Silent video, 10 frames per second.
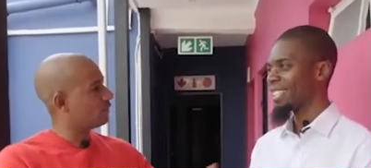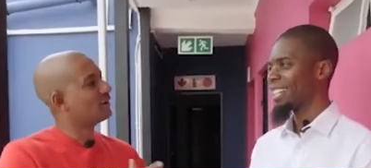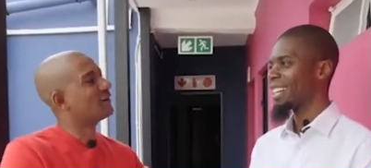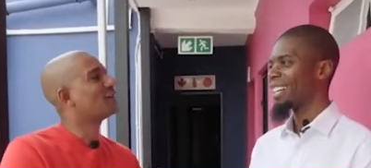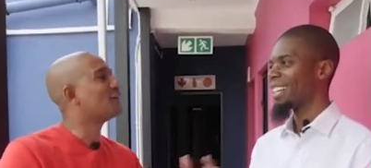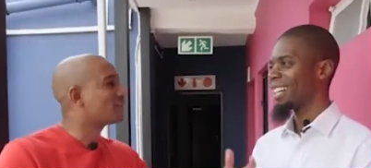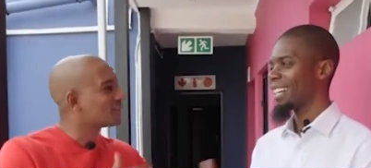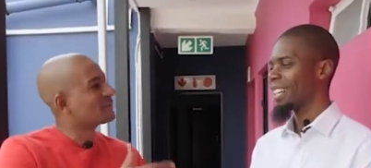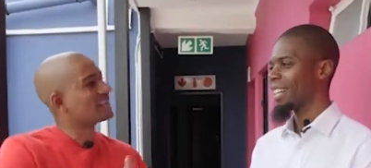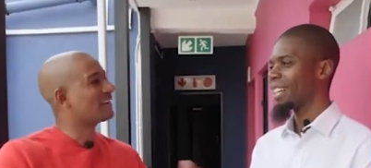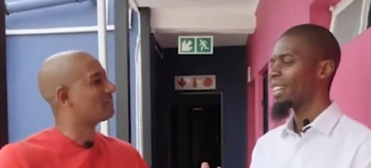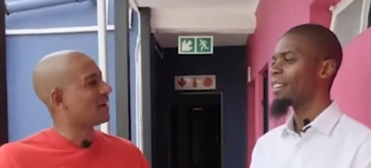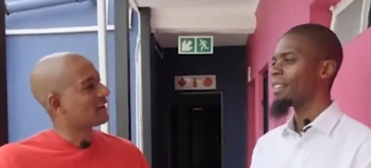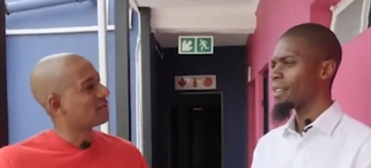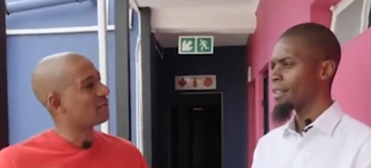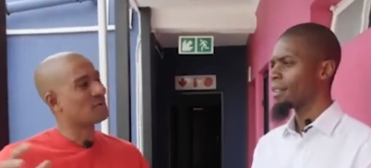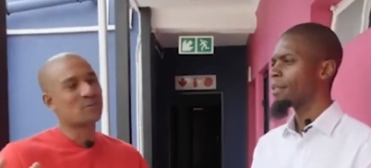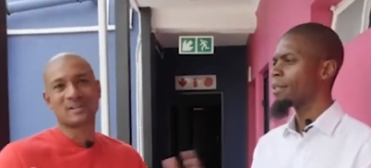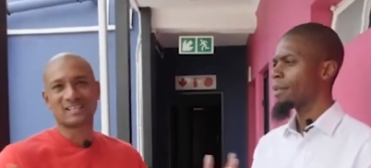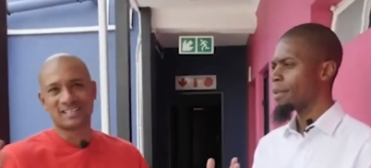Speaker 1: no, no, no, no, no. So it was like back and
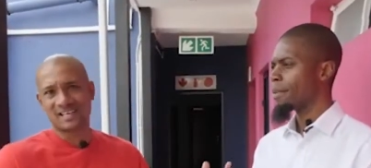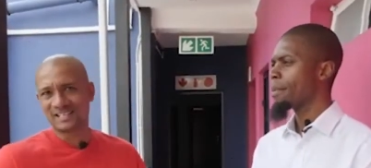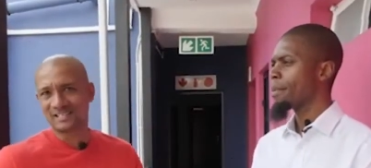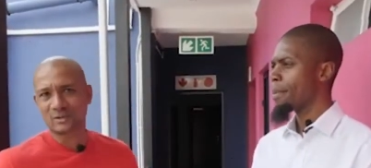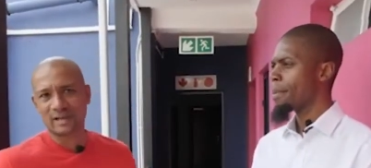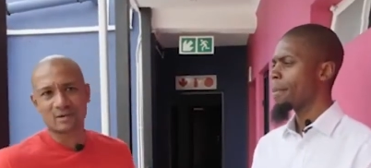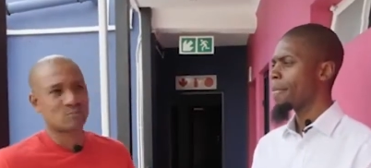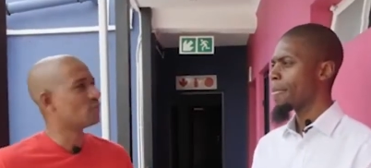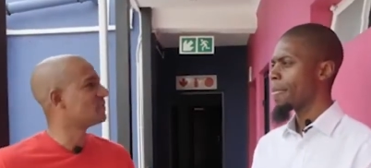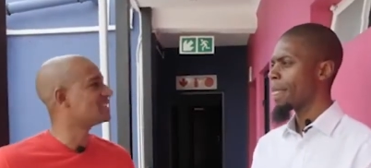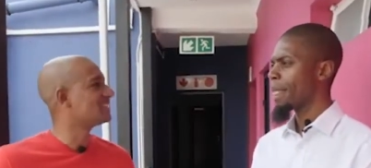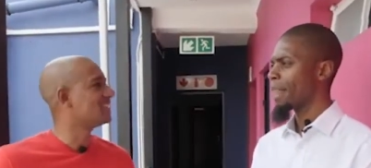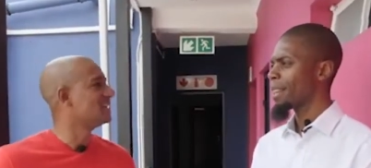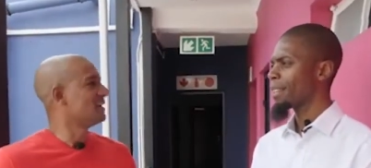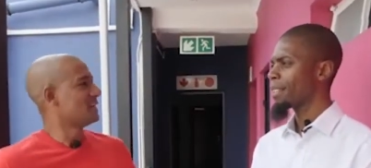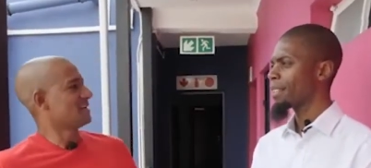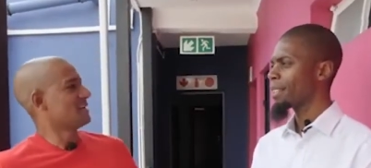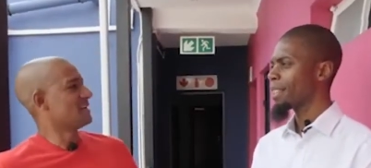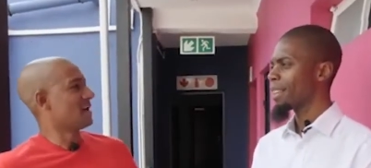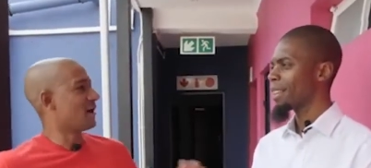forth with attorneys. It looked like a movie scene,
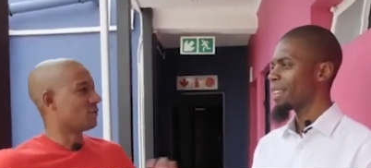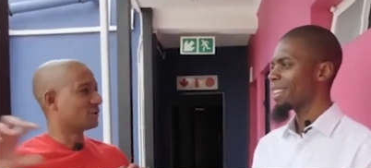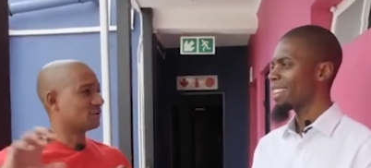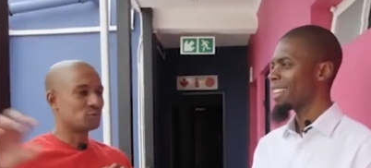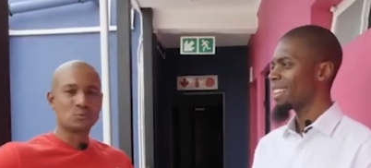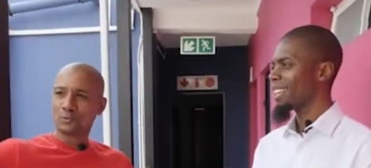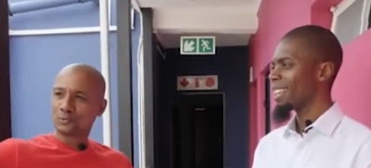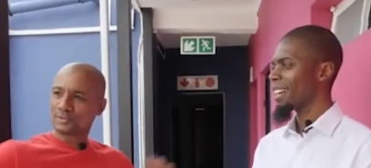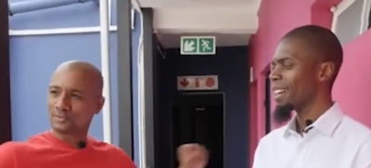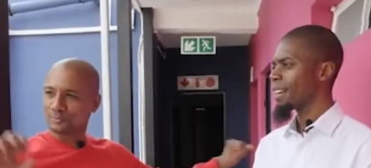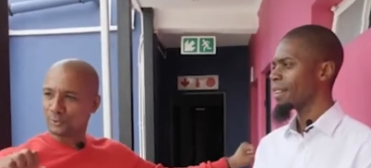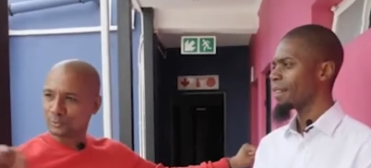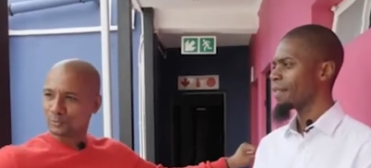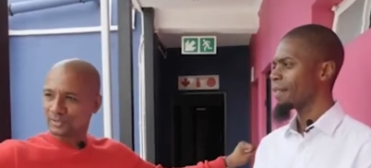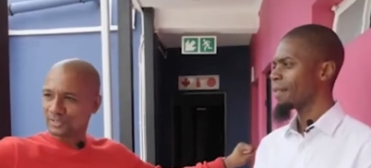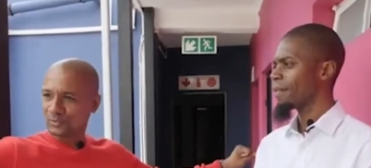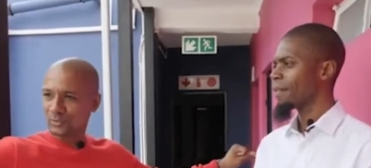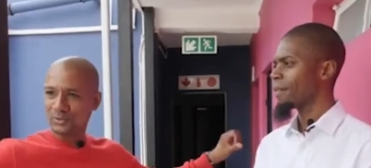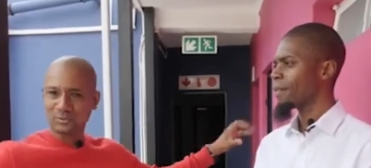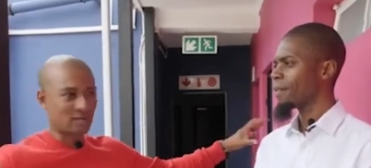in and out, two yeah. groups.
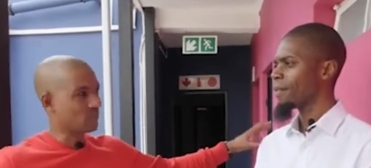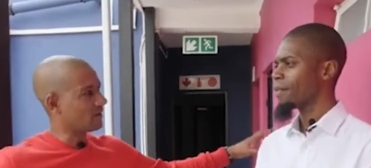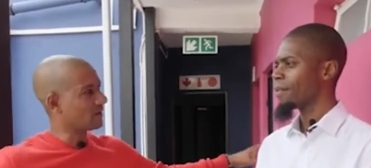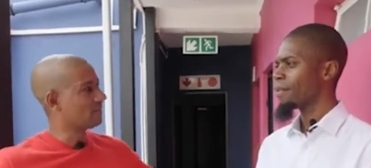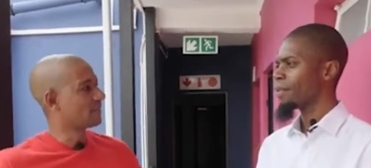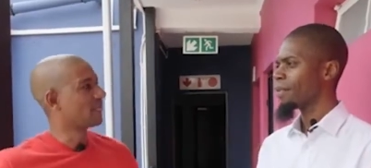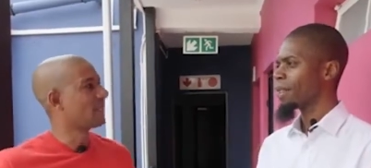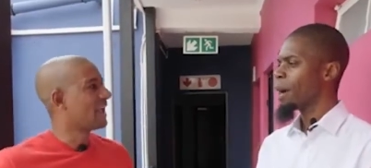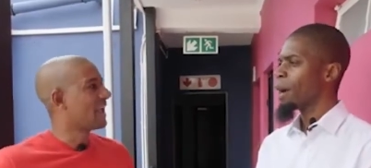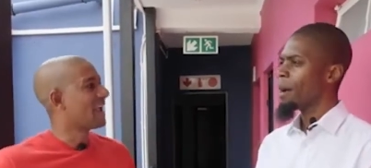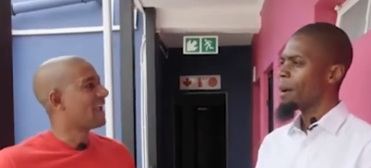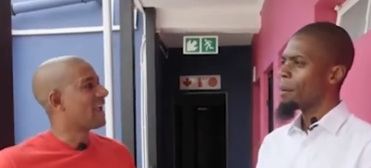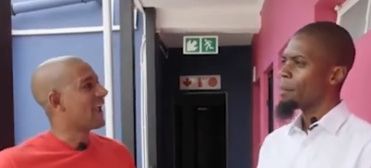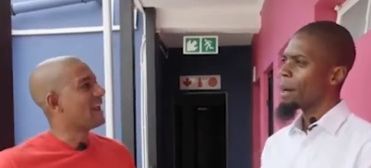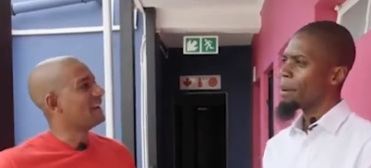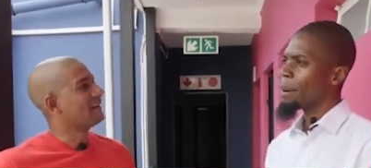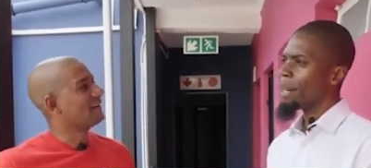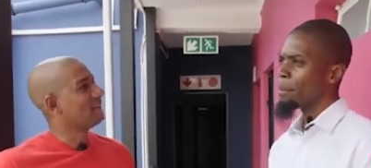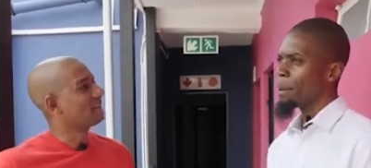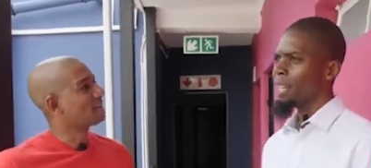This one goes, that one. And
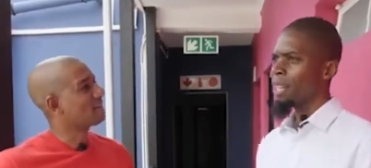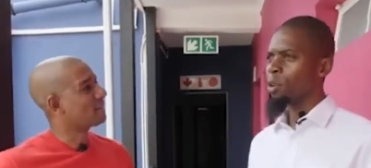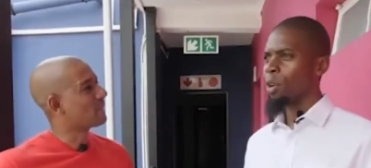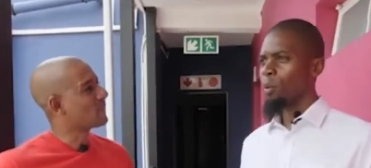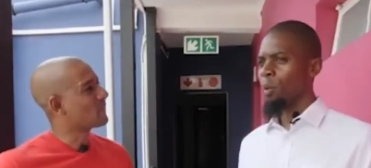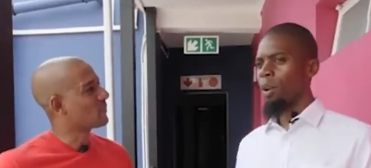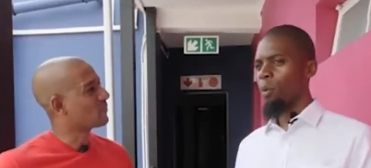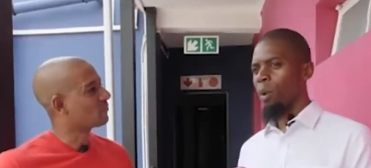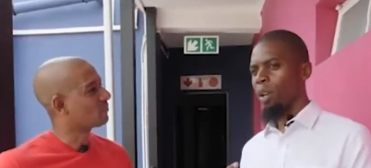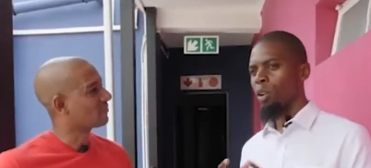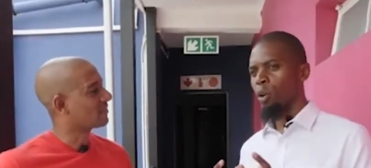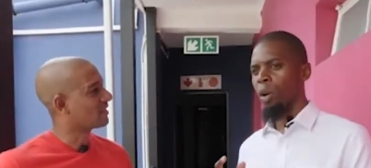but, but Leroy, when you're